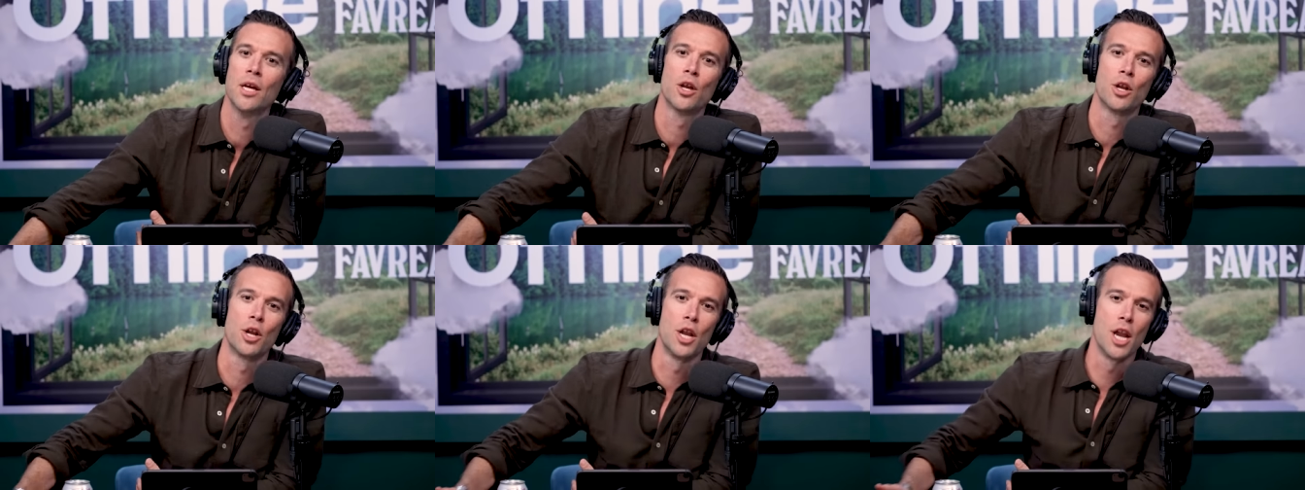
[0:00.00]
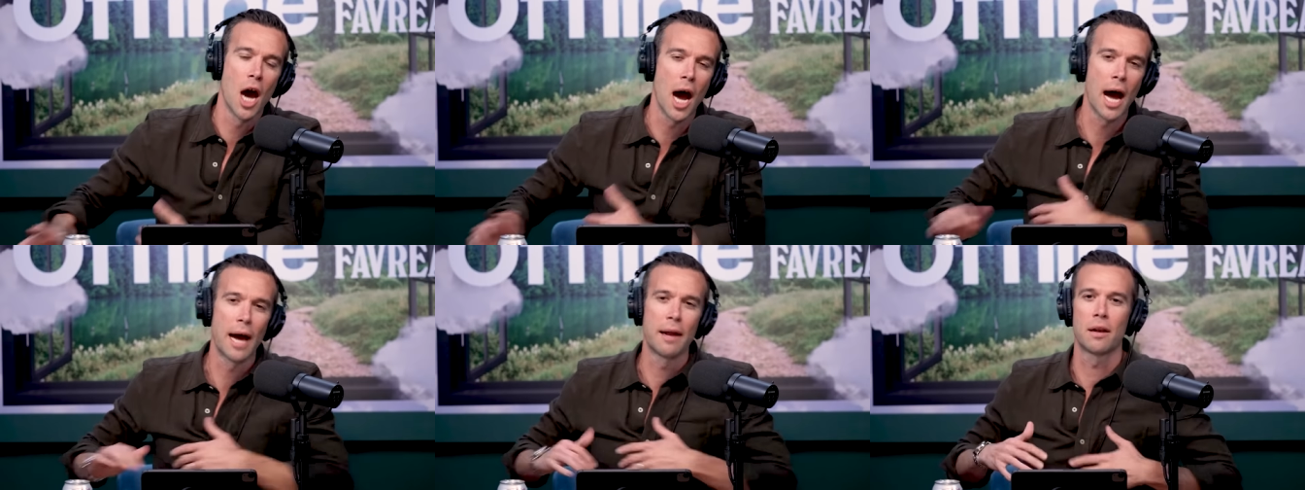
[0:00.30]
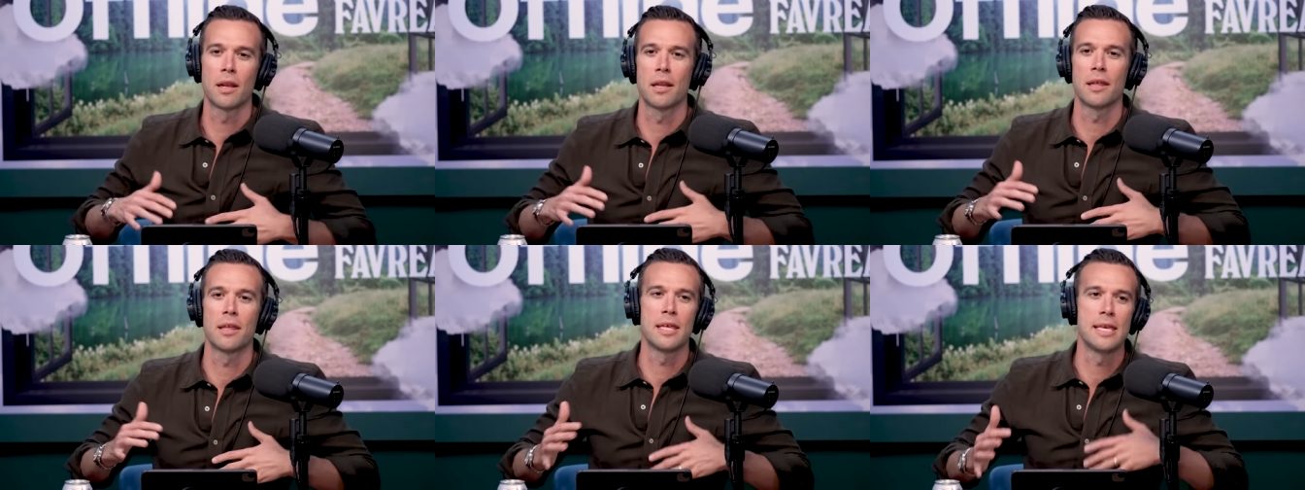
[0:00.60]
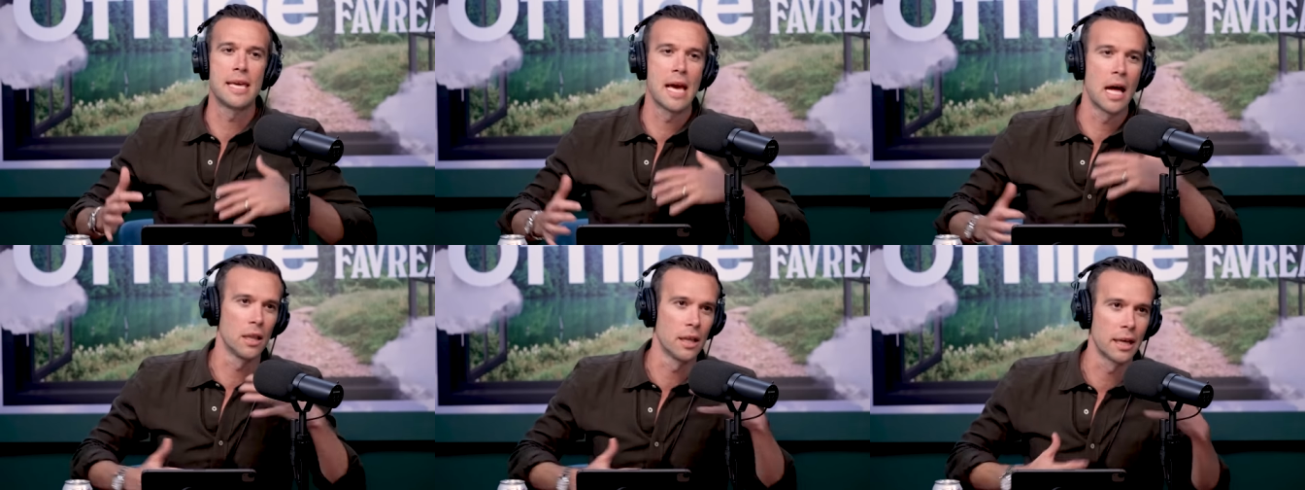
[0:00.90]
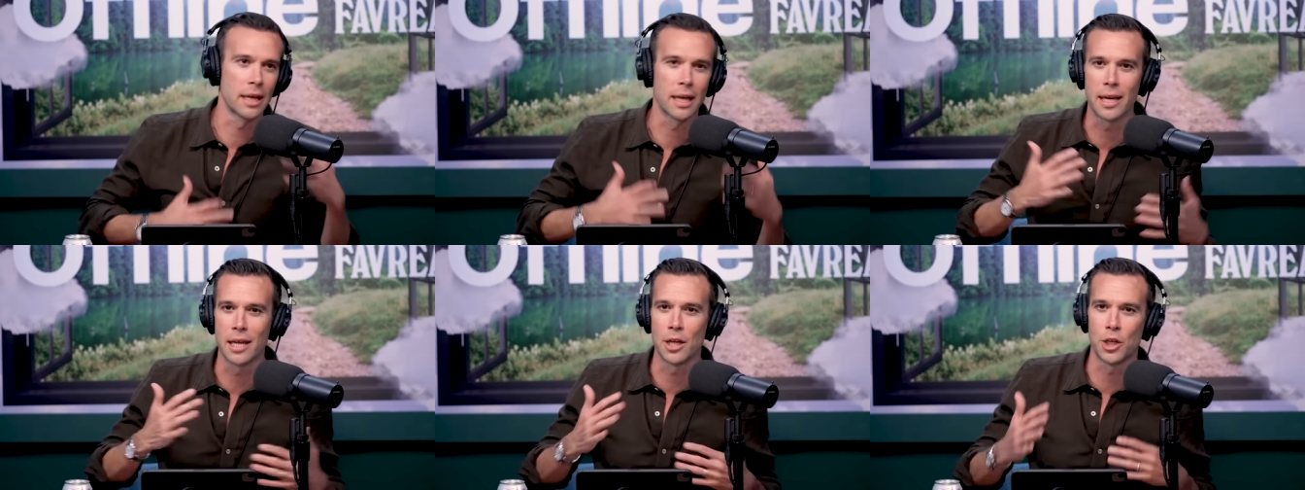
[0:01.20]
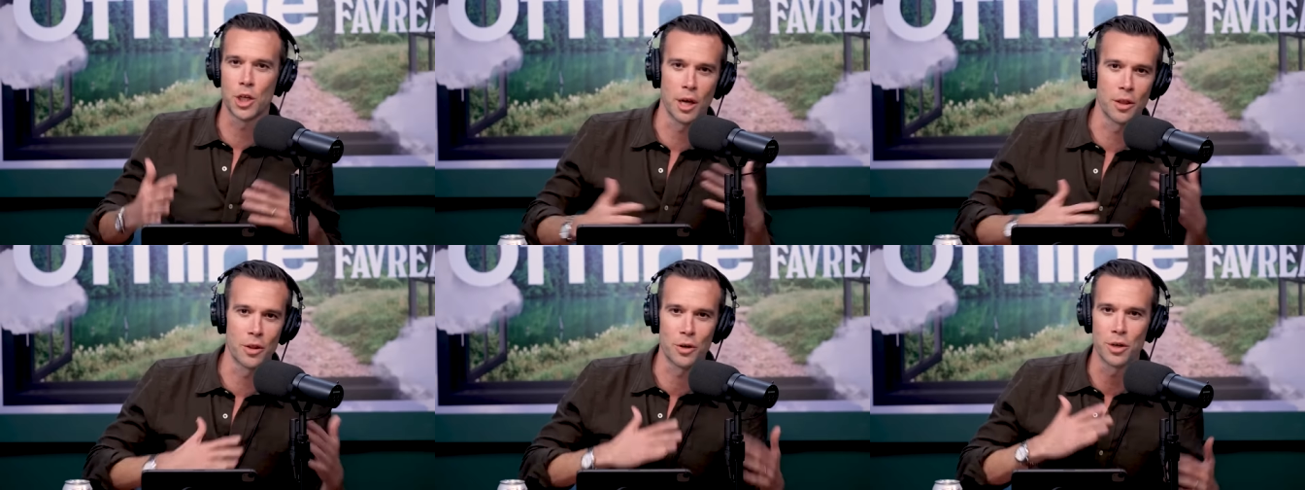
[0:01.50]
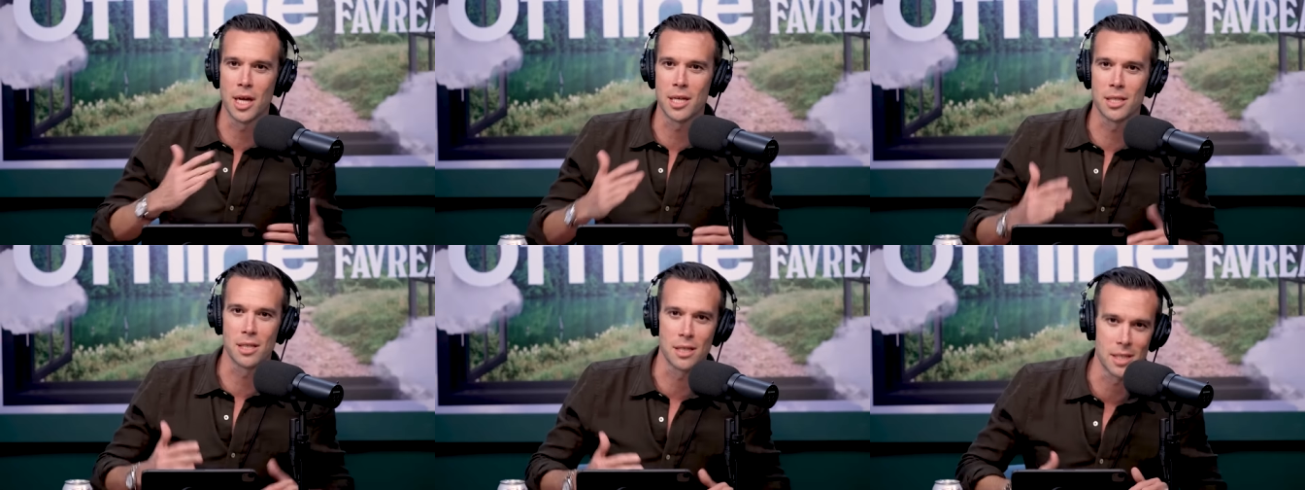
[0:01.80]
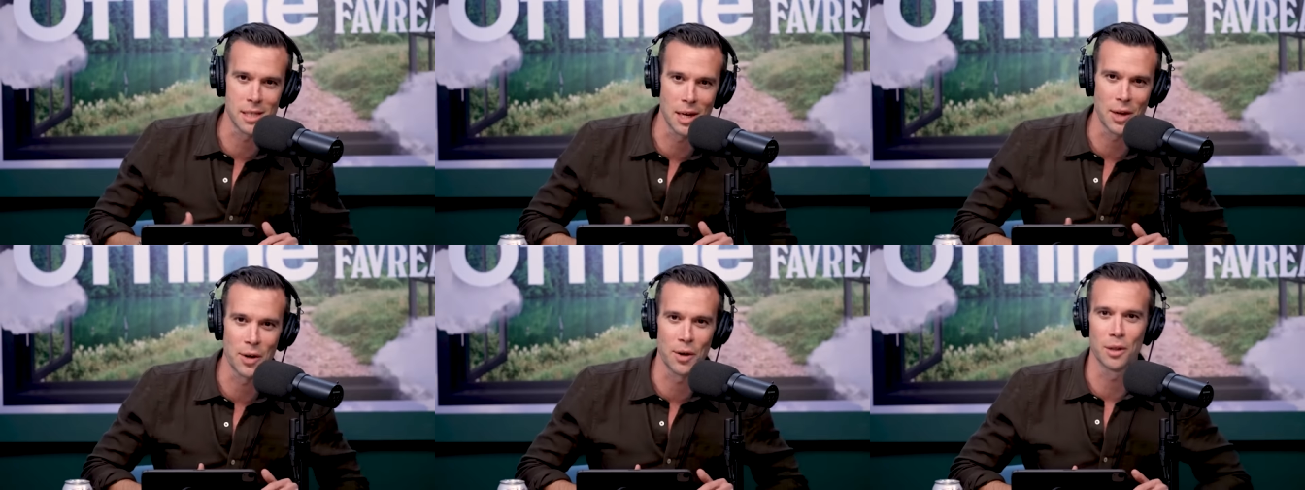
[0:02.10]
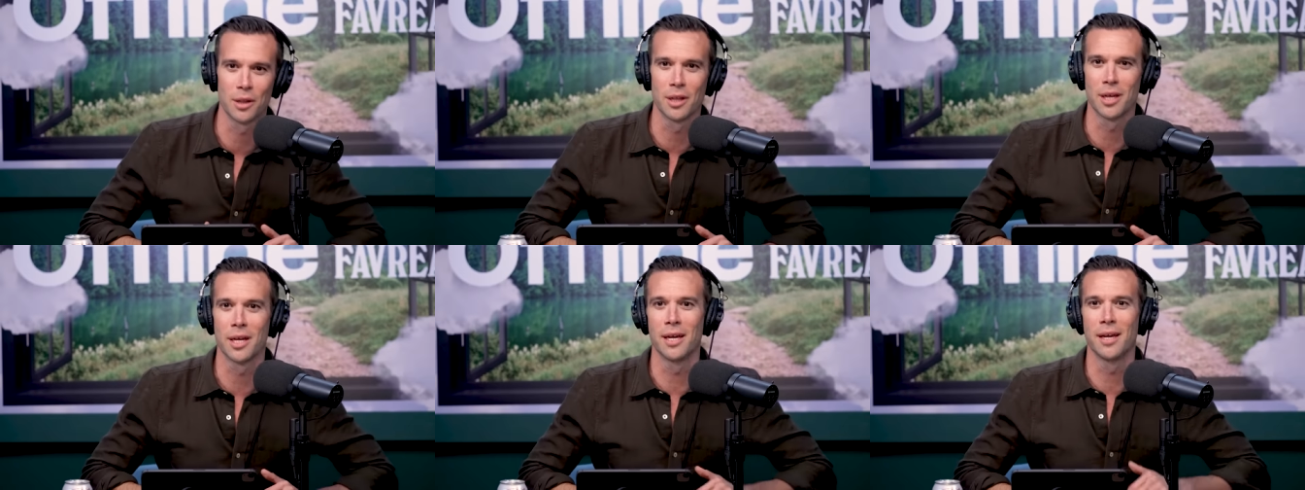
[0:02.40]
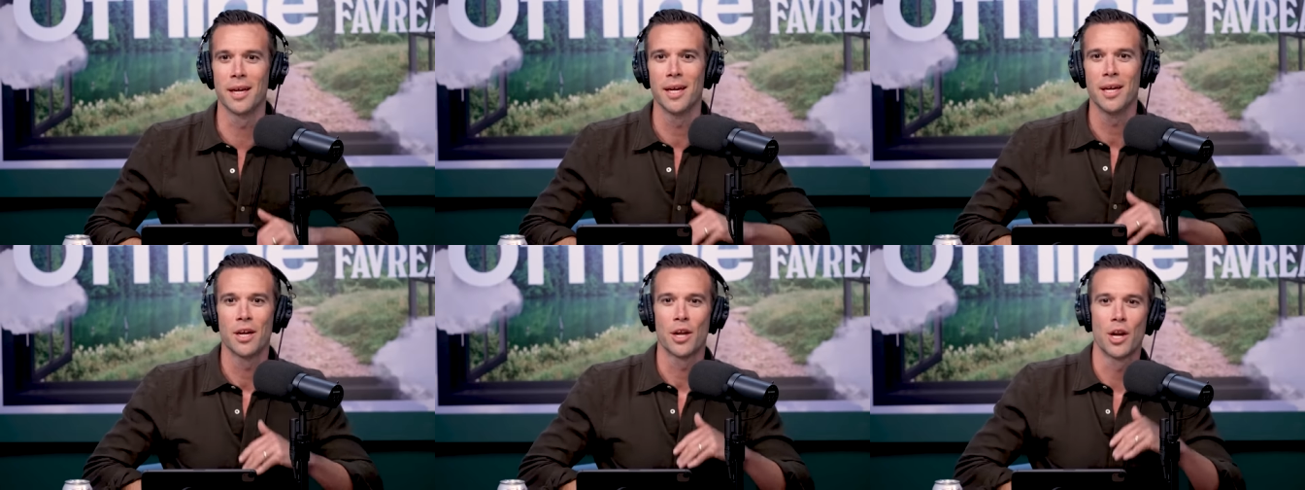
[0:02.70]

not yelling at each other necessarily,